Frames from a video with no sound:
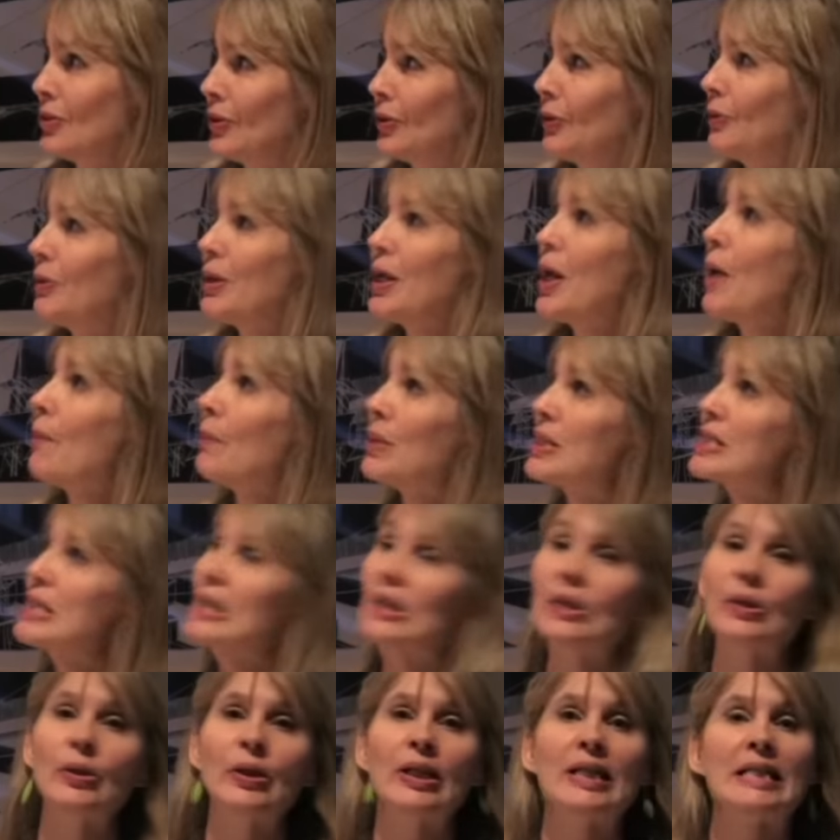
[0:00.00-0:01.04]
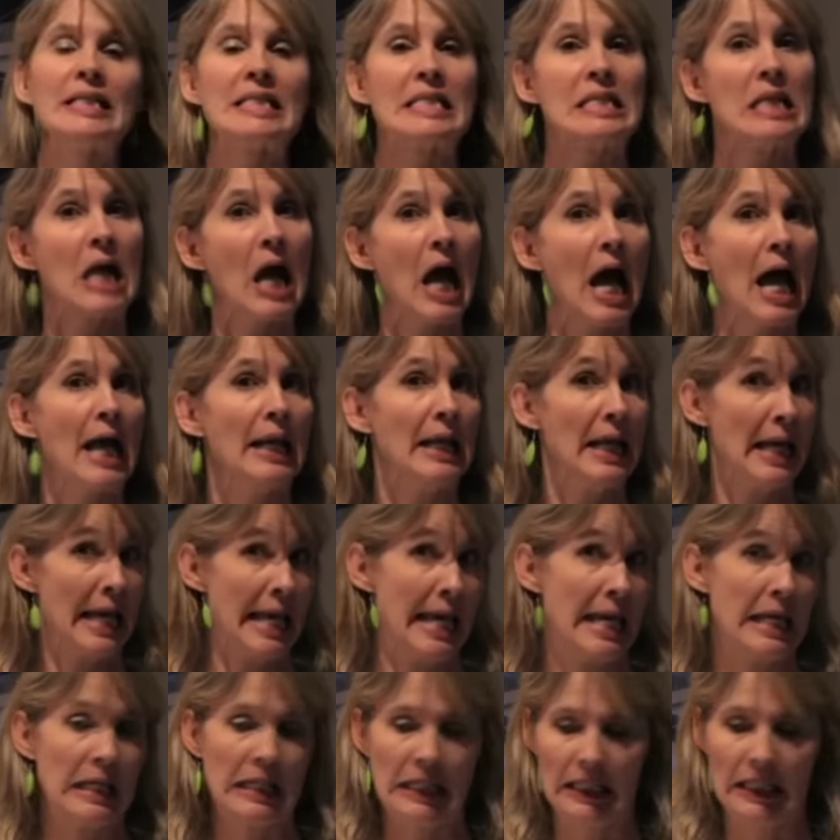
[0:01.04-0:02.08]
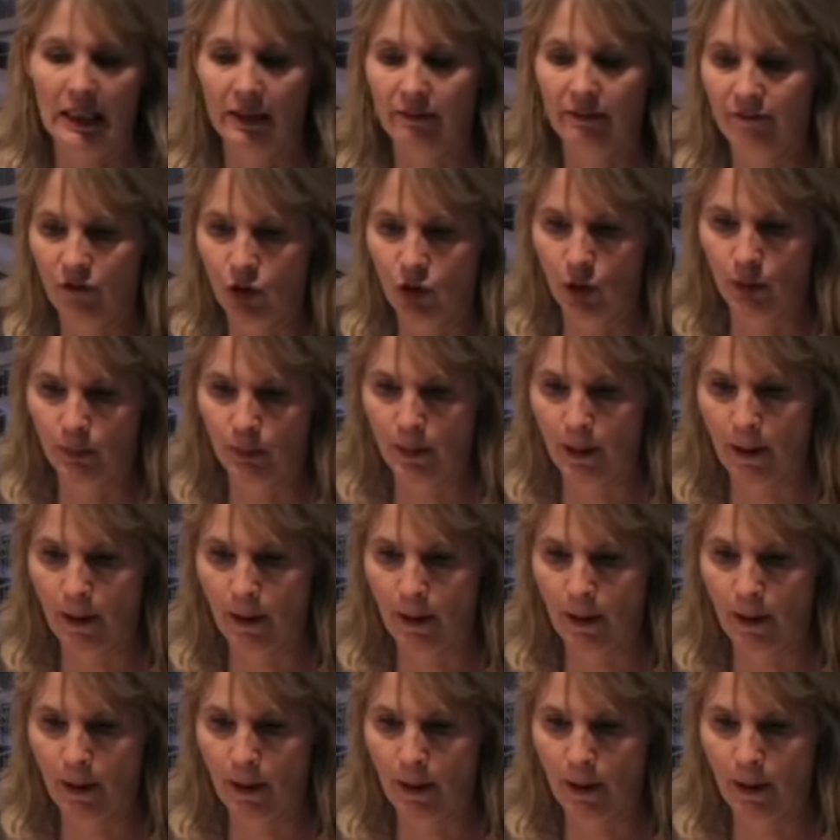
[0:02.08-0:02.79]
too, but it's clearly it's not a handling verb.